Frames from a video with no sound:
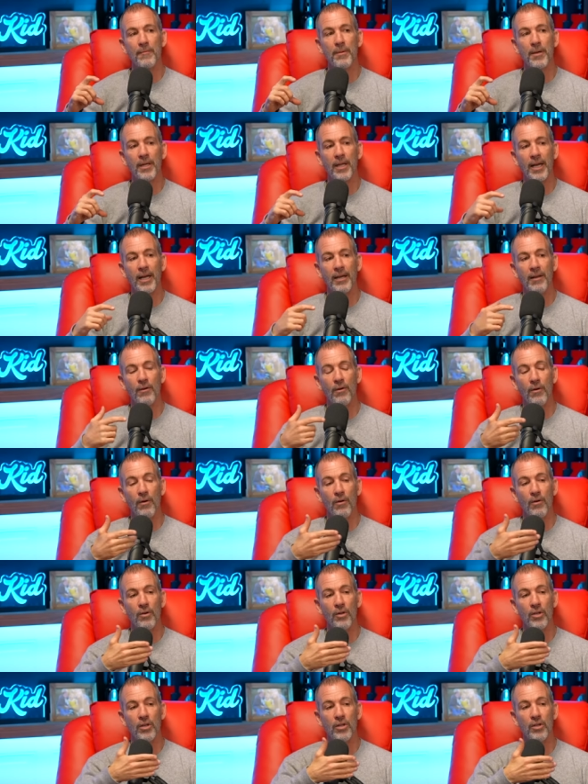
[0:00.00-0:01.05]
but like
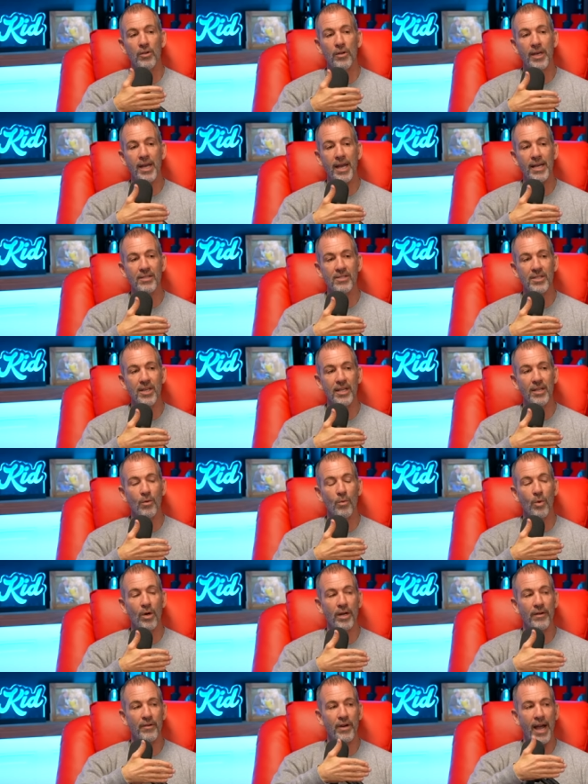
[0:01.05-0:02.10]
you can't say that
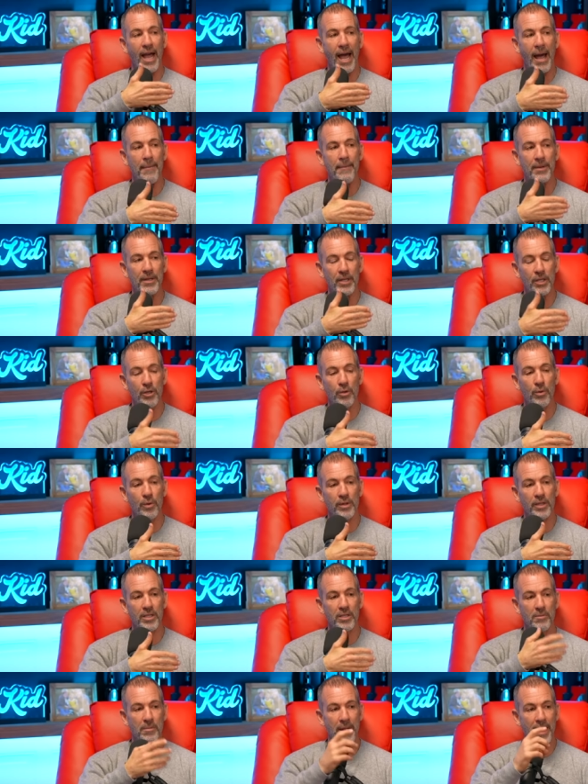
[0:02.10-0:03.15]
whatever happened to you with
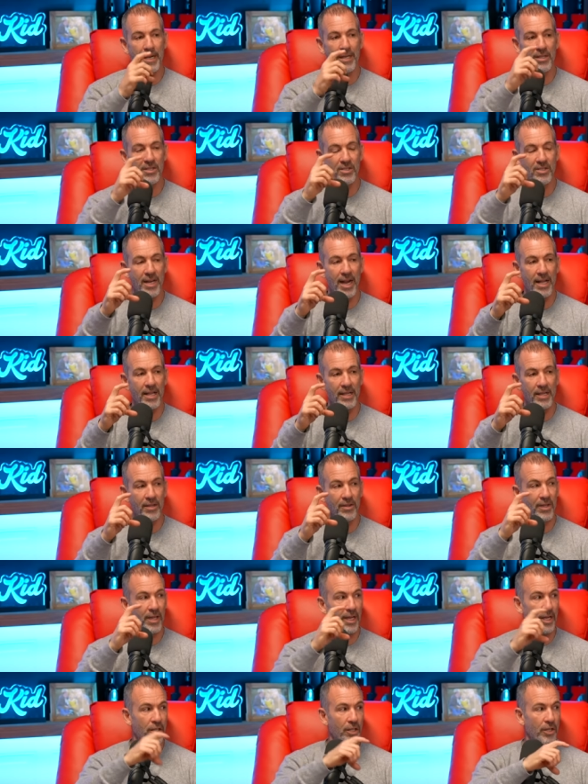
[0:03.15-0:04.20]
this Megan Thee Stallion
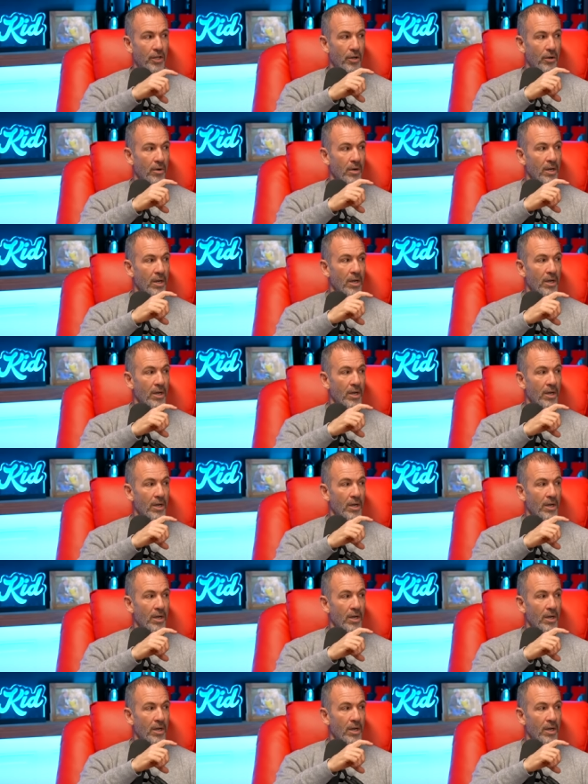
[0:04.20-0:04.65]
thing and you